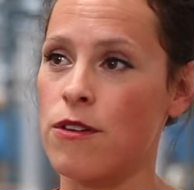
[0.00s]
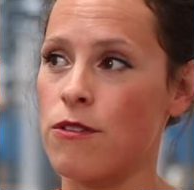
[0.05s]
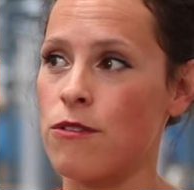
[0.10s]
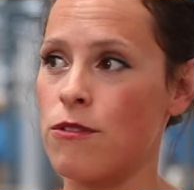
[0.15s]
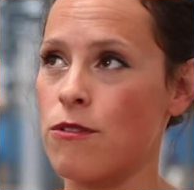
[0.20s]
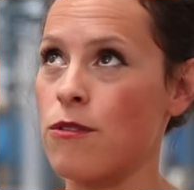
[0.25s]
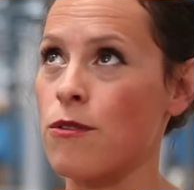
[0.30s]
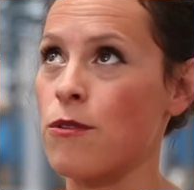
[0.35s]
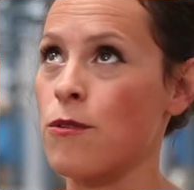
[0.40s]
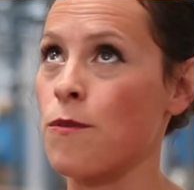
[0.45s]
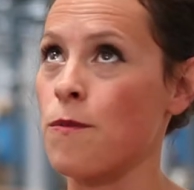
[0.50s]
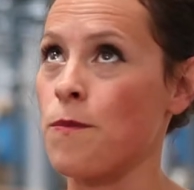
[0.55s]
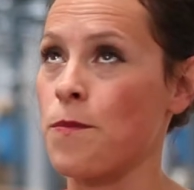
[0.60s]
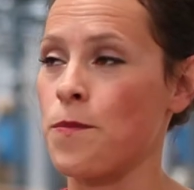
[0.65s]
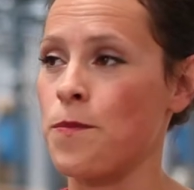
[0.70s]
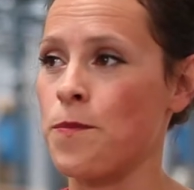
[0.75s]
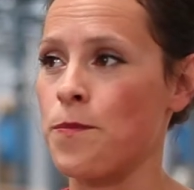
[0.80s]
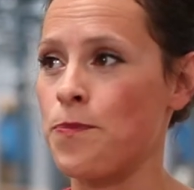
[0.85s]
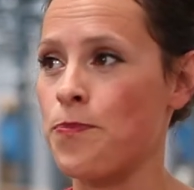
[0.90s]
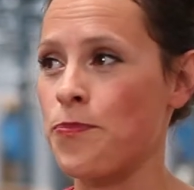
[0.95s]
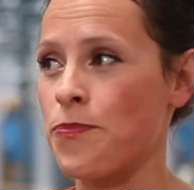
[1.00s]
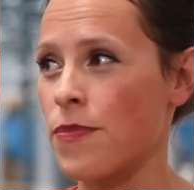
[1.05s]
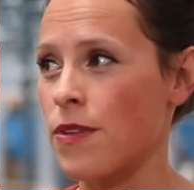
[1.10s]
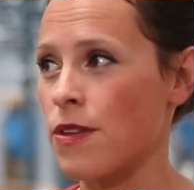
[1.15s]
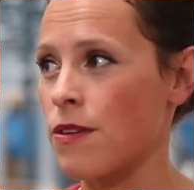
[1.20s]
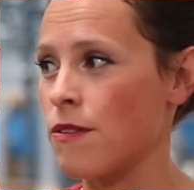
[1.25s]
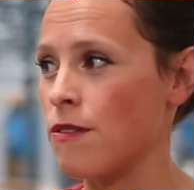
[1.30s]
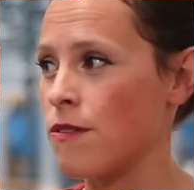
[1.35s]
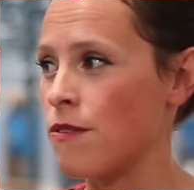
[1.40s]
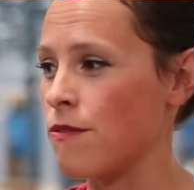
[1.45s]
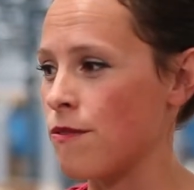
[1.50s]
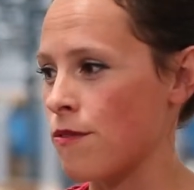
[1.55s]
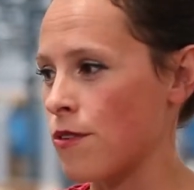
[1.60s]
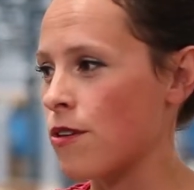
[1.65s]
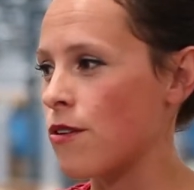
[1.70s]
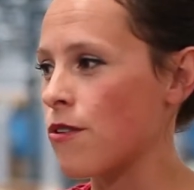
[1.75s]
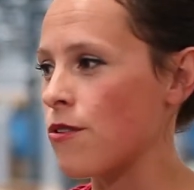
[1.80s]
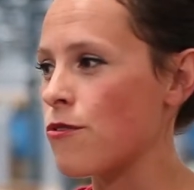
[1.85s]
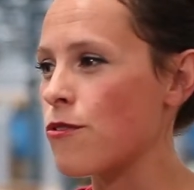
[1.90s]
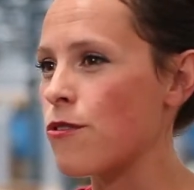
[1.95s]
So
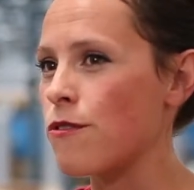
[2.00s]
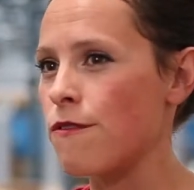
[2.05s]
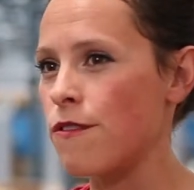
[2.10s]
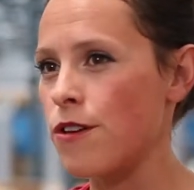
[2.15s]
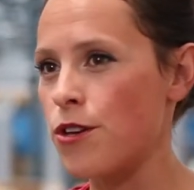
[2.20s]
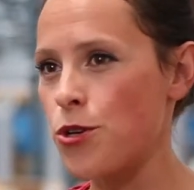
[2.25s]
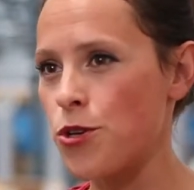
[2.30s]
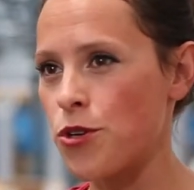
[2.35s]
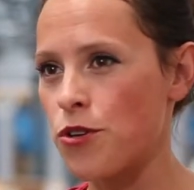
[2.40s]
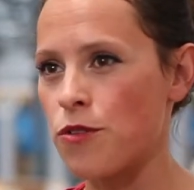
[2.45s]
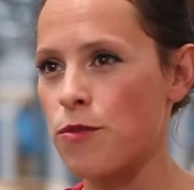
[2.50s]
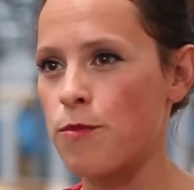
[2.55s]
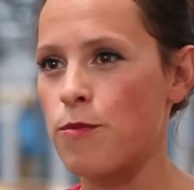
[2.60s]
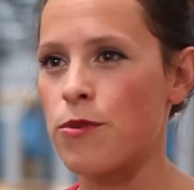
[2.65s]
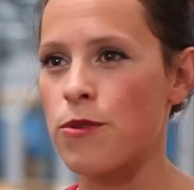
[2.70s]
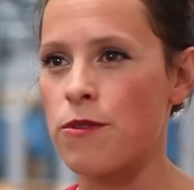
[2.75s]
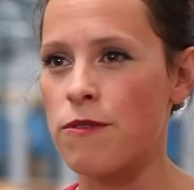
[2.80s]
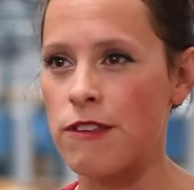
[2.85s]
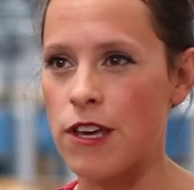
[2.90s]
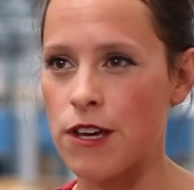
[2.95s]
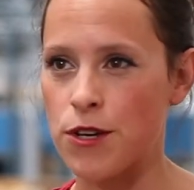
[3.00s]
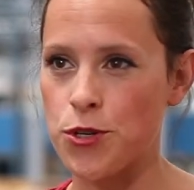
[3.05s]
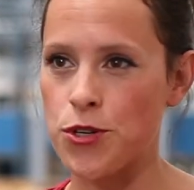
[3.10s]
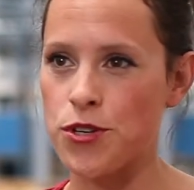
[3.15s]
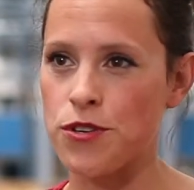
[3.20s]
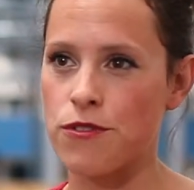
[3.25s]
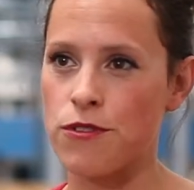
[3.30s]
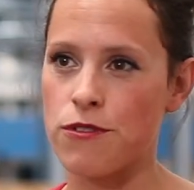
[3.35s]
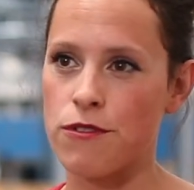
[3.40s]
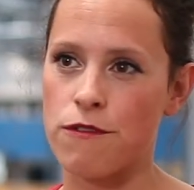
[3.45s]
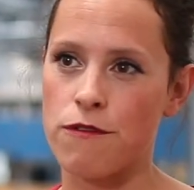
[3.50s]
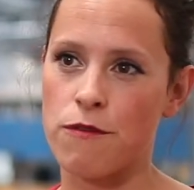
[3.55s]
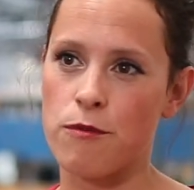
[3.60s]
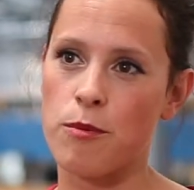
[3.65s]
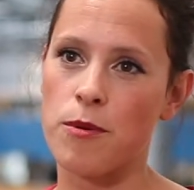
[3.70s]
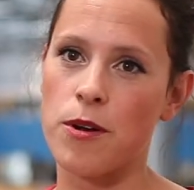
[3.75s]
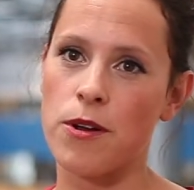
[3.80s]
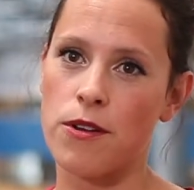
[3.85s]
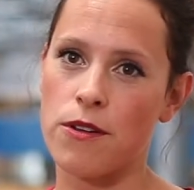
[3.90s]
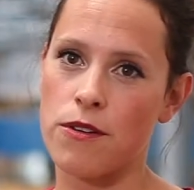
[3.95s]
conservation, protections of
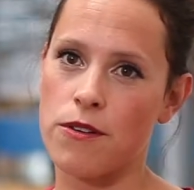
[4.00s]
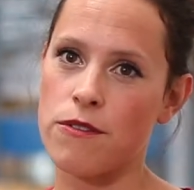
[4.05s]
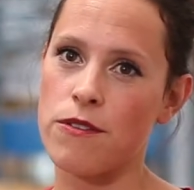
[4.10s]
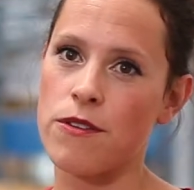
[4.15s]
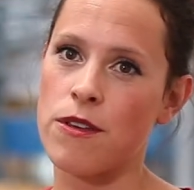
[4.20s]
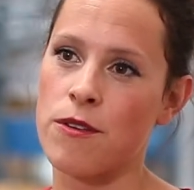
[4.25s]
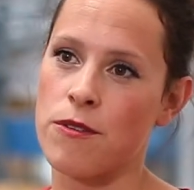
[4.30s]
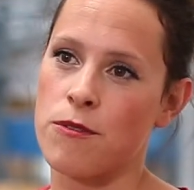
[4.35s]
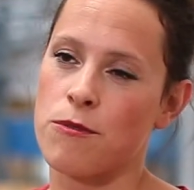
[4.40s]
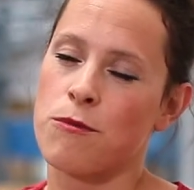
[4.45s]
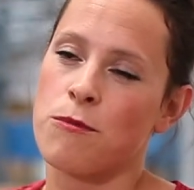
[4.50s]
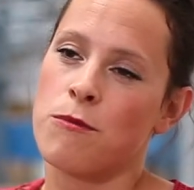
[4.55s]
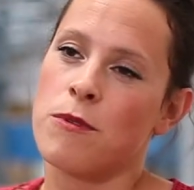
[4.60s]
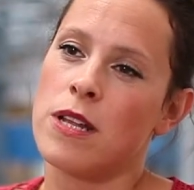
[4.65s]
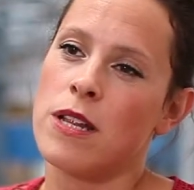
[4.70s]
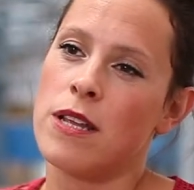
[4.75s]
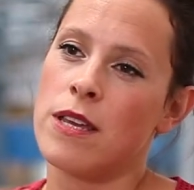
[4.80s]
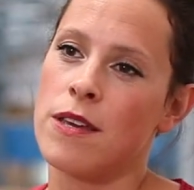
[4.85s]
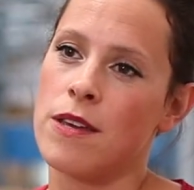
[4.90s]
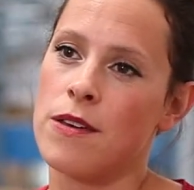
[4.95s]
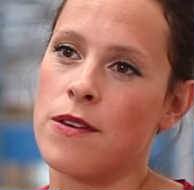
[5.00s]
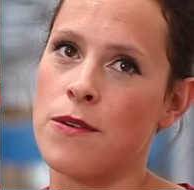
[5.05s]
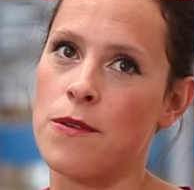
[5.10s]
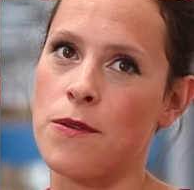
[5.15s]
products is really